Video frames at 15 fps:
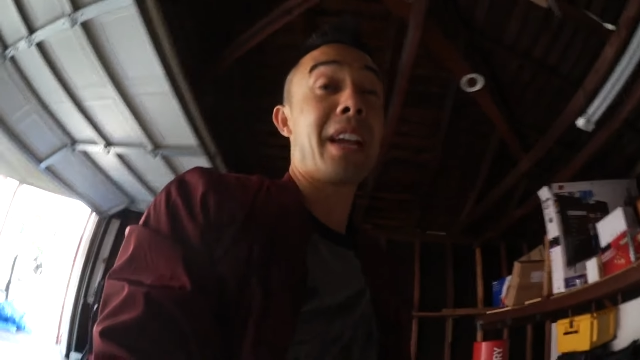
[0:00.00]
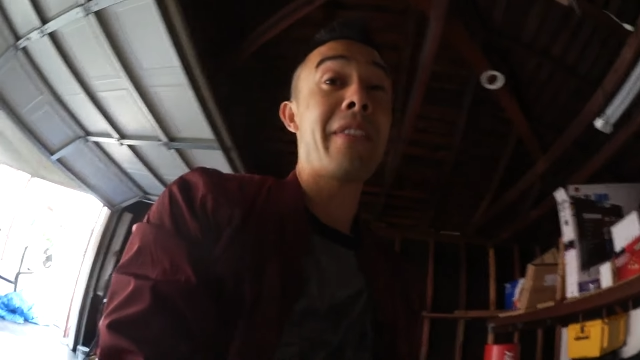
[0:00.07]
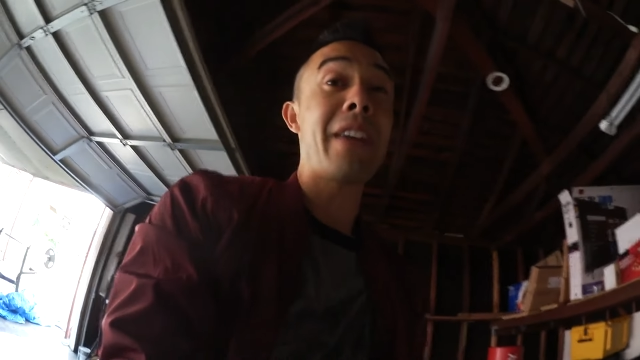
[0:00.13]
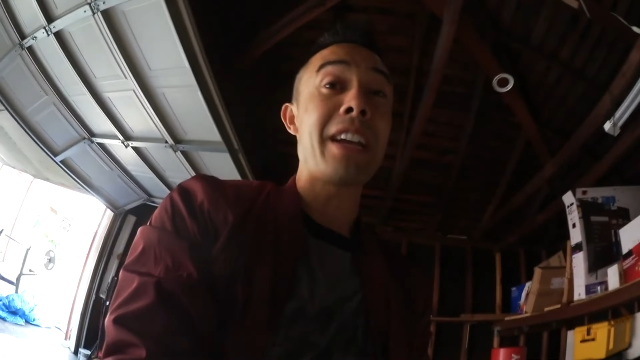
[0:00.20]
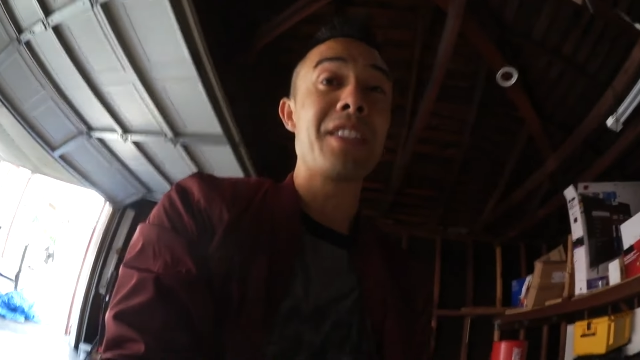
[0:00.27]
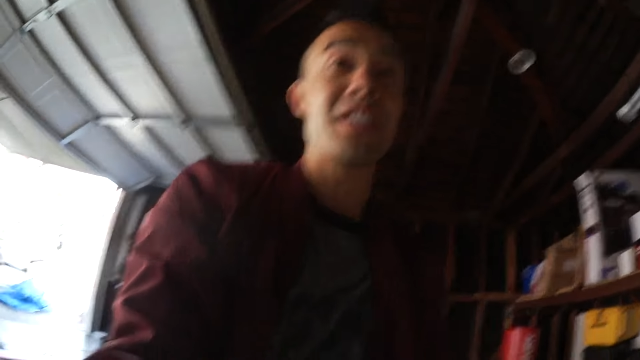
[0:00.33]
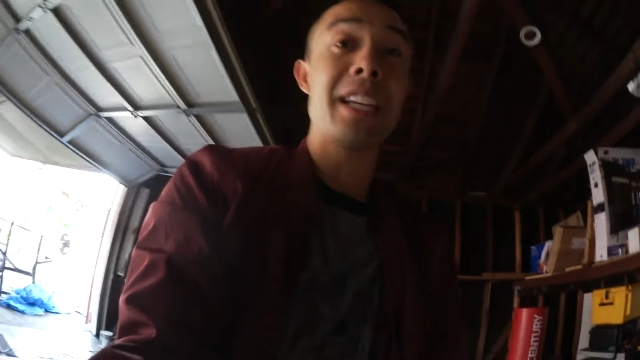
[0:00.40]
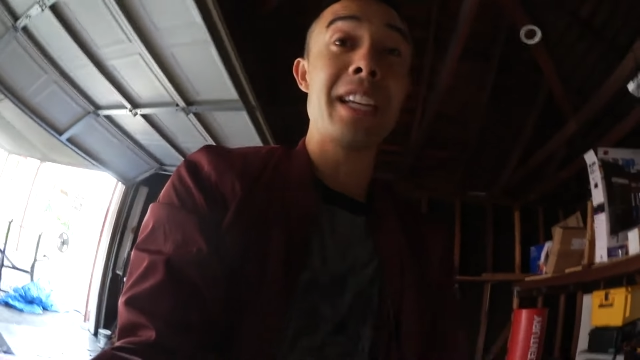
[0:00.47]
I've
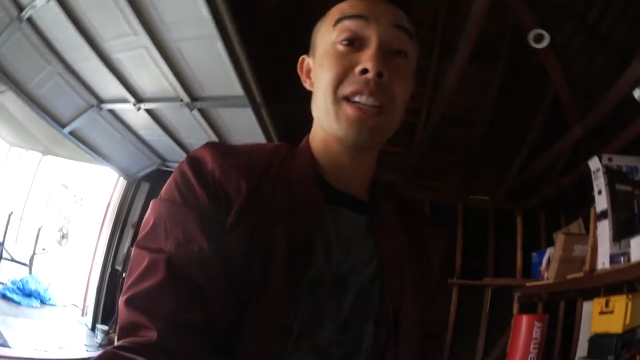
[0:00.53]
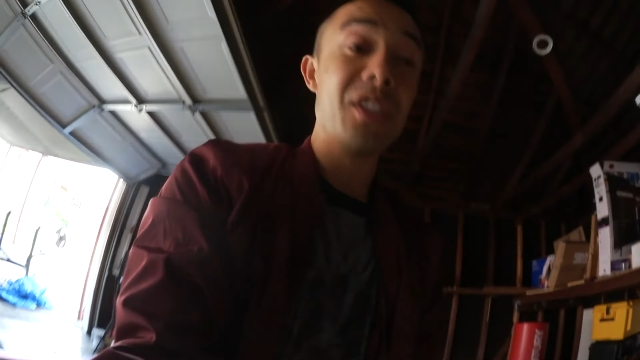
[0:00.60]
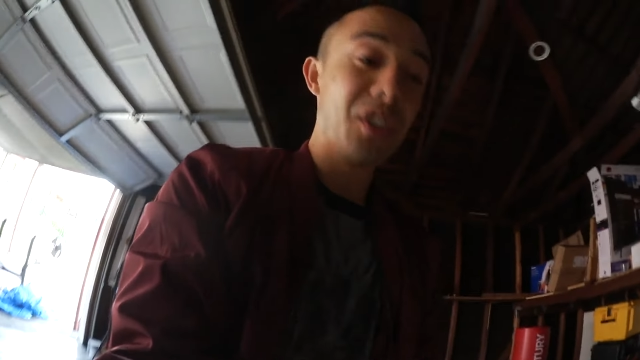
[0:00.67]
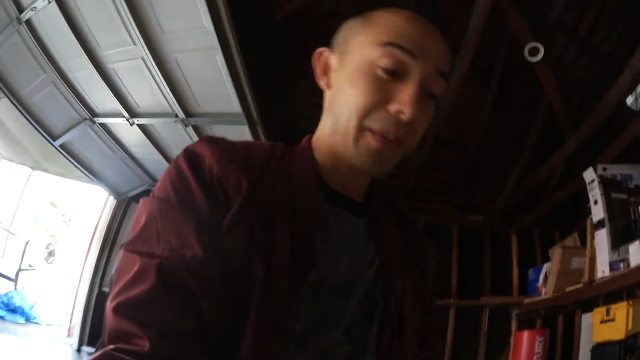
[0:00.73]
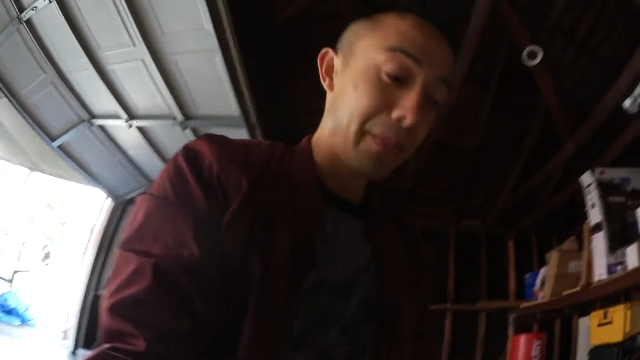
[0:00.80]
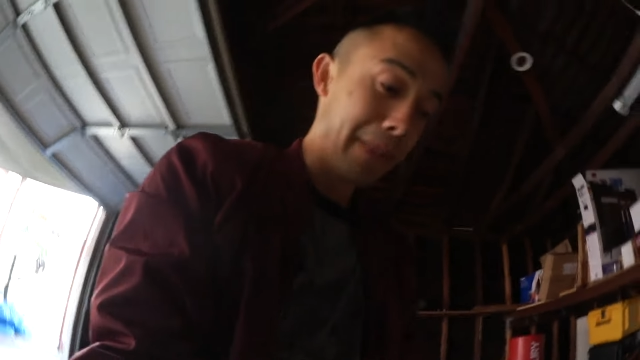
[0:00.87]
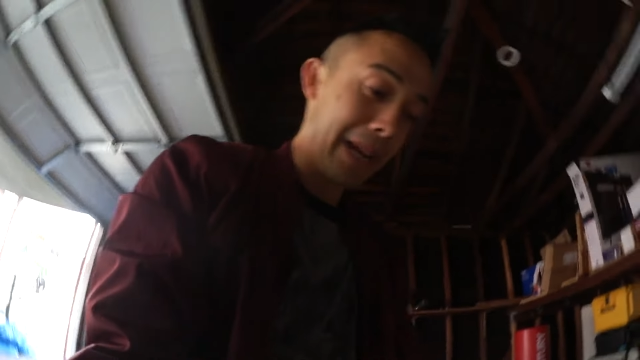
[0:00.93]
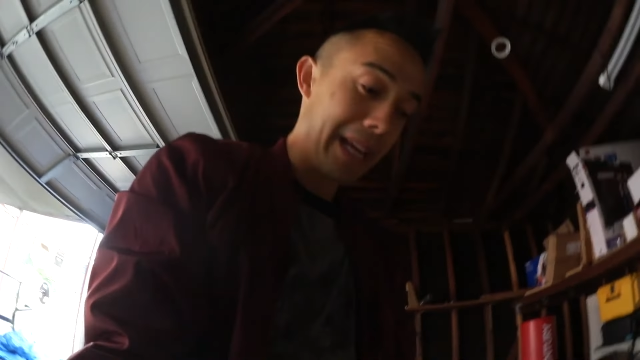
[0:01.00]
actually
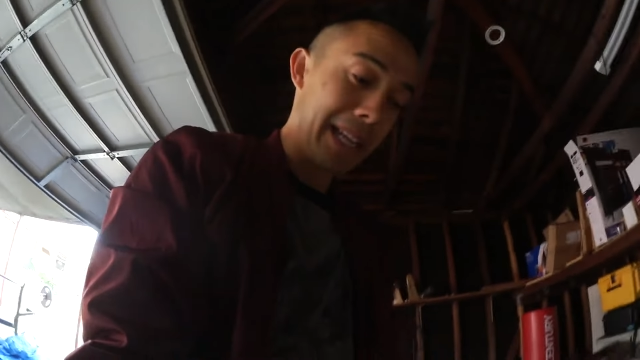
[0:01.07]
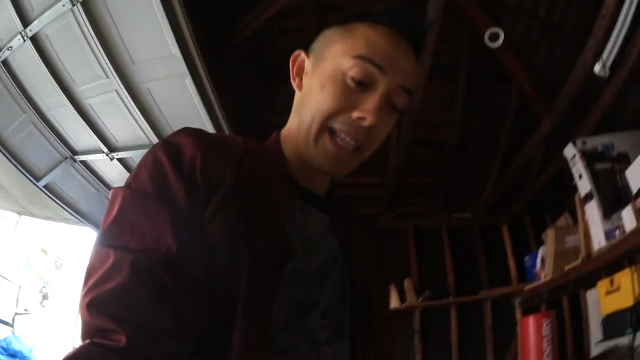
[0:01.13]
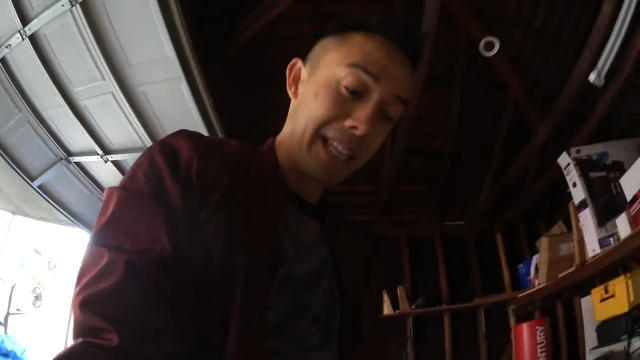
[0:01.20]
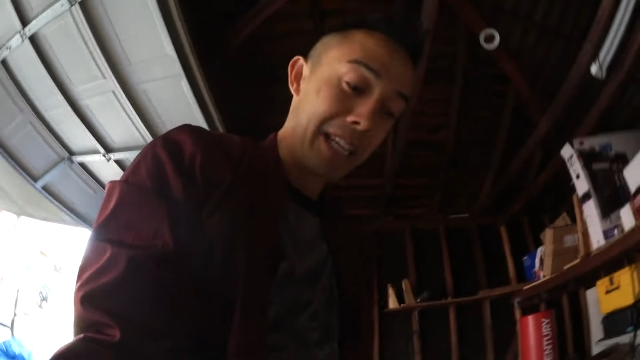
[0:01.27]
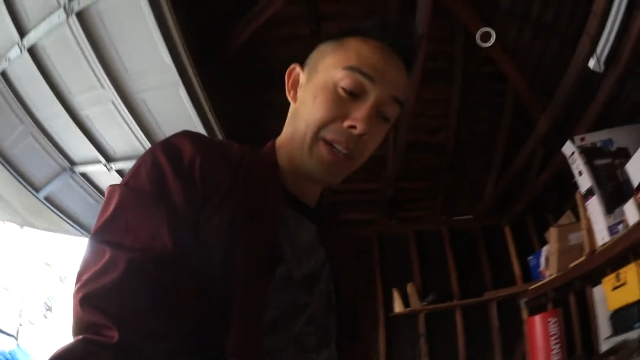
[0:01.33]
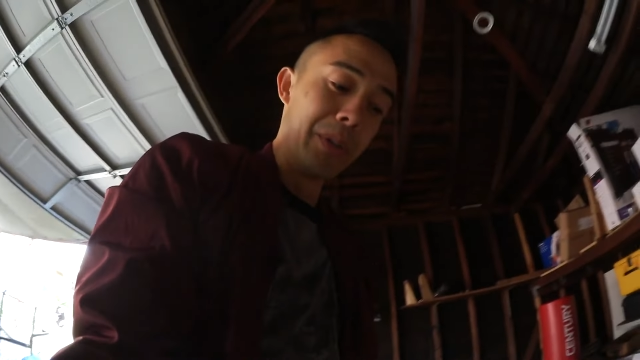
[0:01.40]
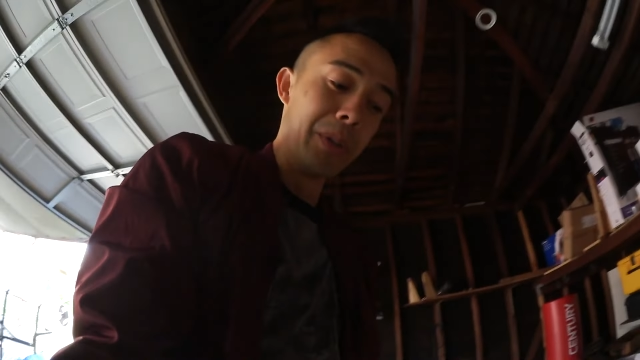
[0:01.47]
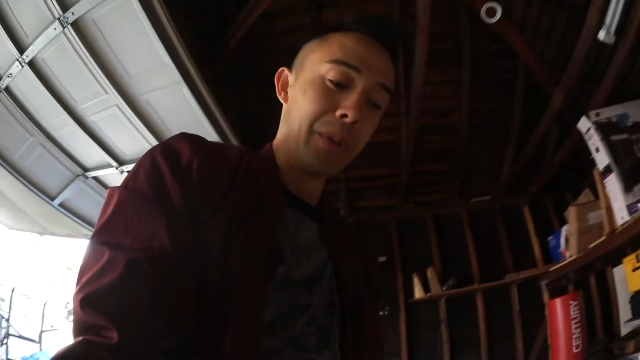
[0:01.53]
injured my
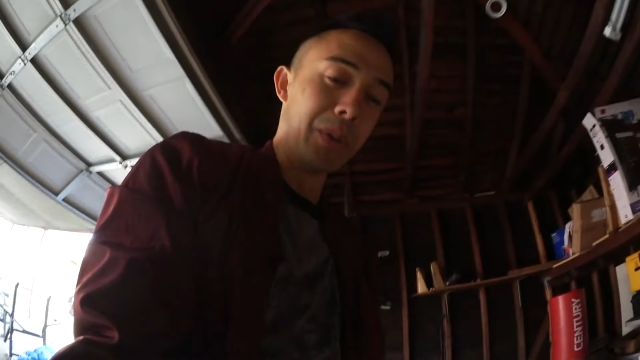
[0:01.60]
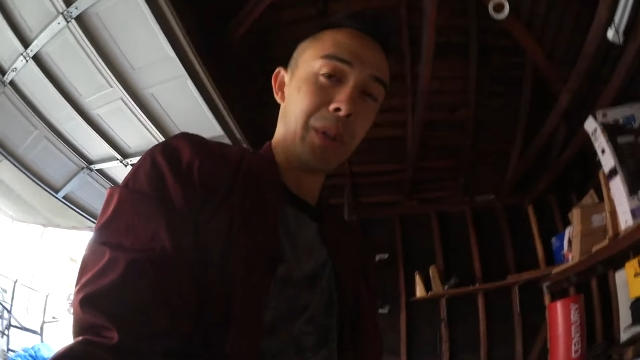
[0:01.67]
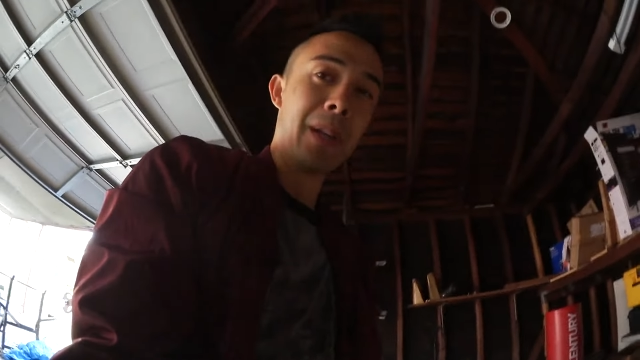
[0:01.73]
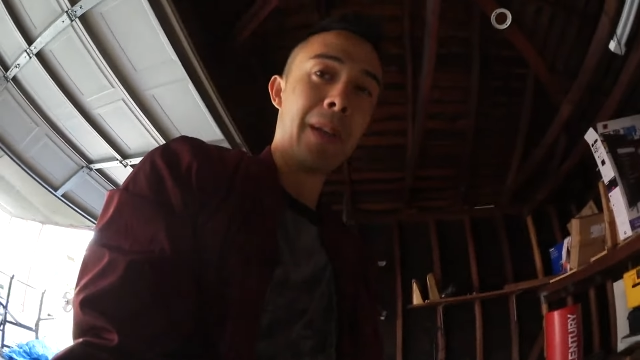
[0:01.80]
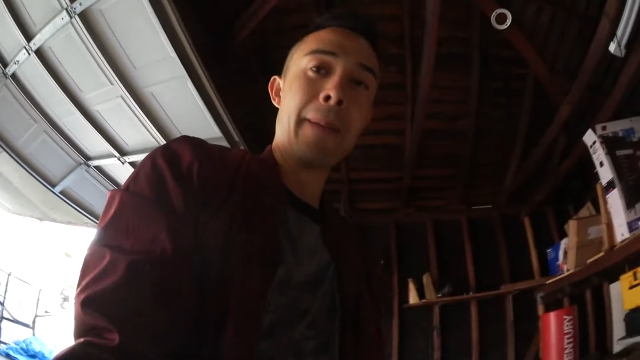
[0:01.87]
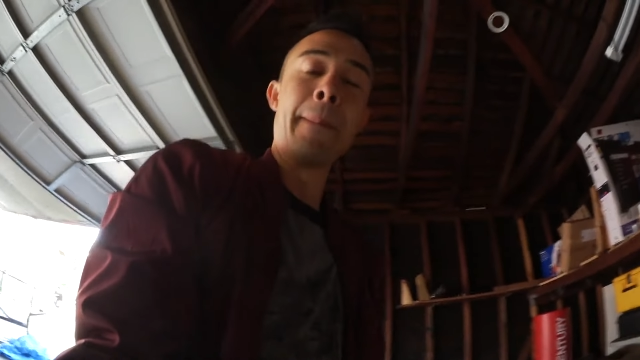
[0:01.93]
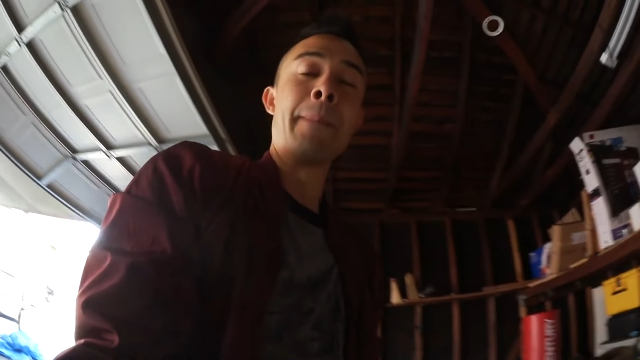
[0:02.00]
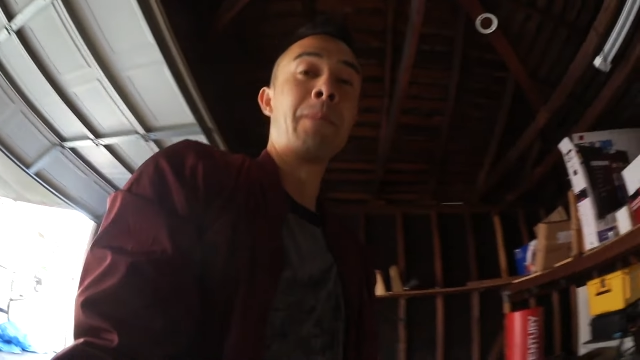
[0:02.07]
heel
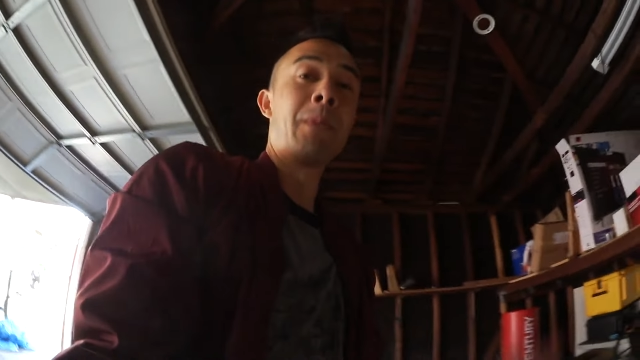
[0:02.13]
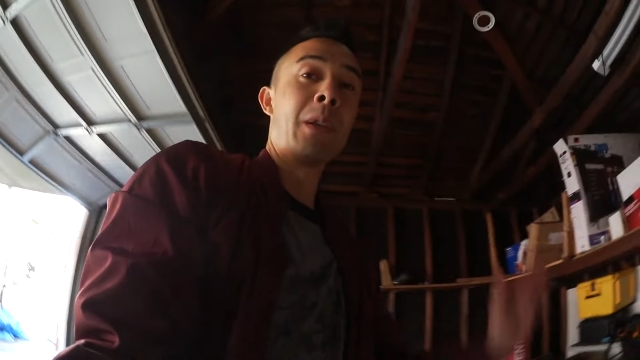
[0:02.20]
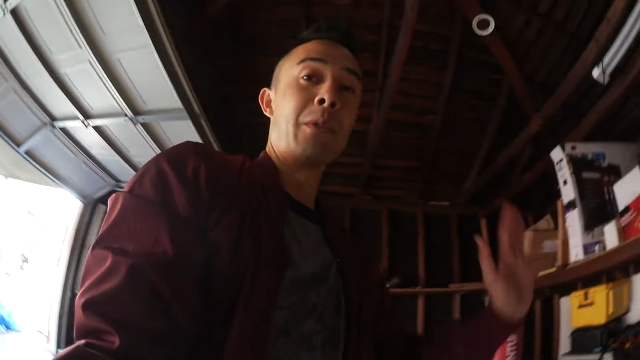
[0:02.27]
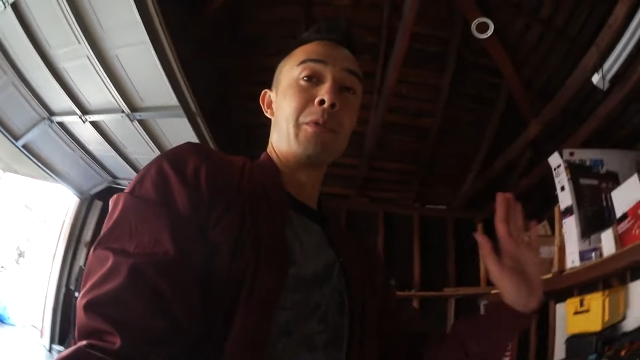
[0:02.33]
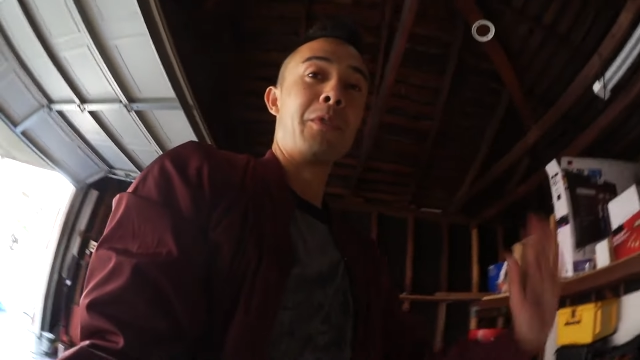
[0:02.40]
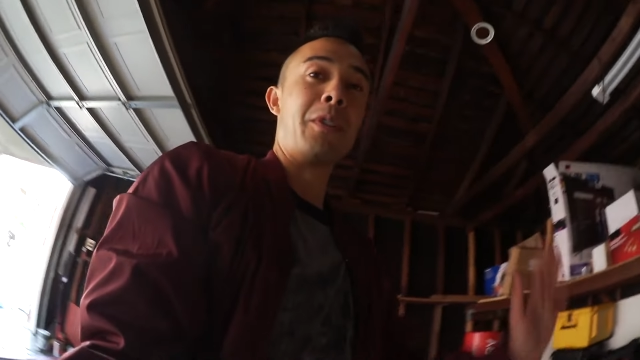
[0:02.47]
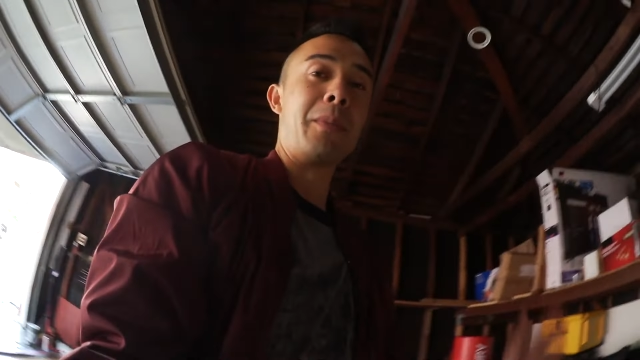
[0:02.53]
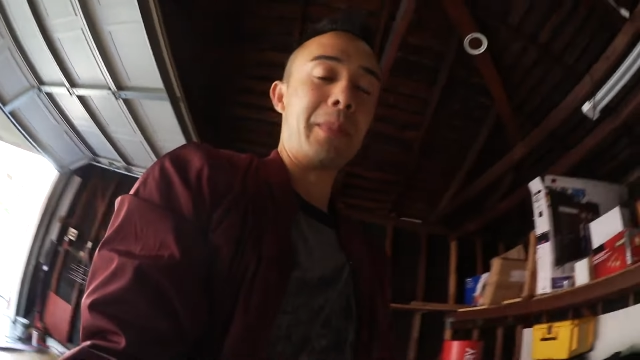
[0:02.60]

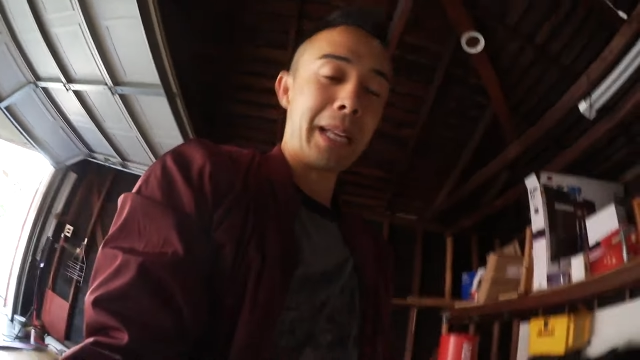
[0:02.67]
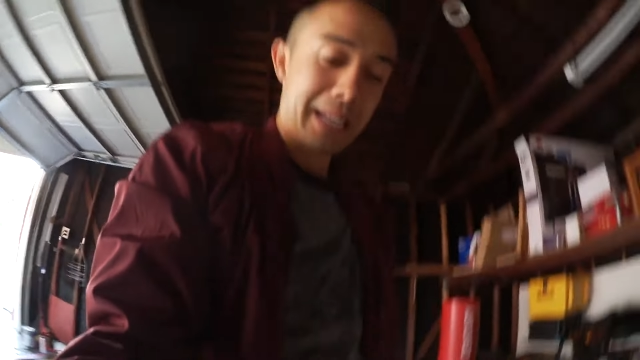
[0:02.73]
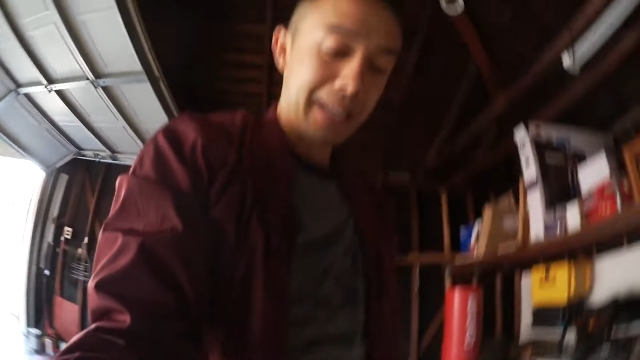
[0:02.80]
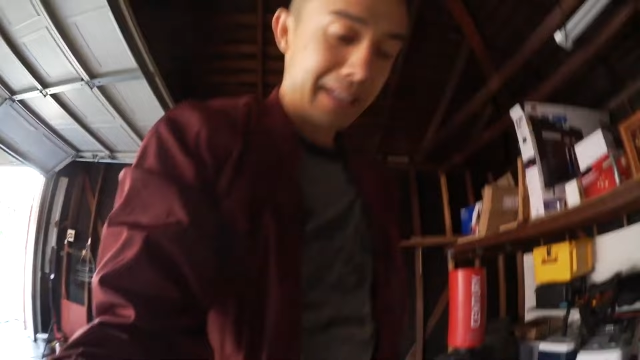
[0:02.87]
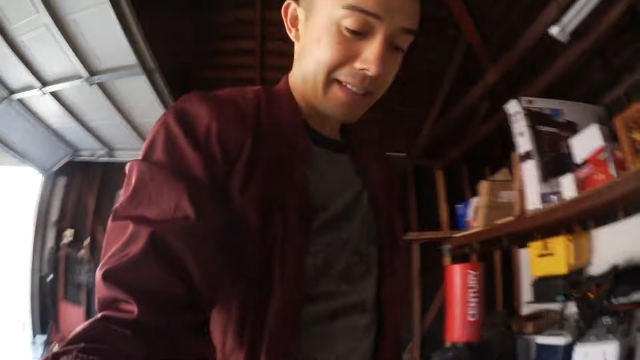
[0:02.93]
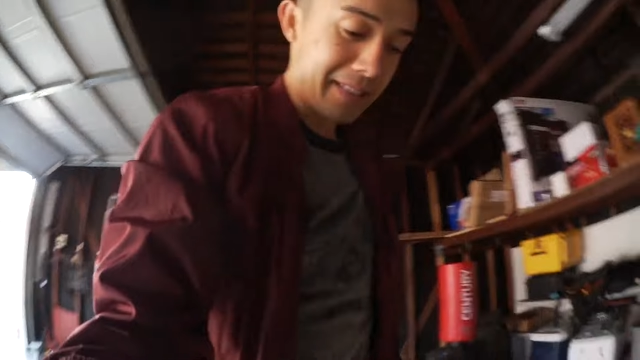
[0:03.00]
from like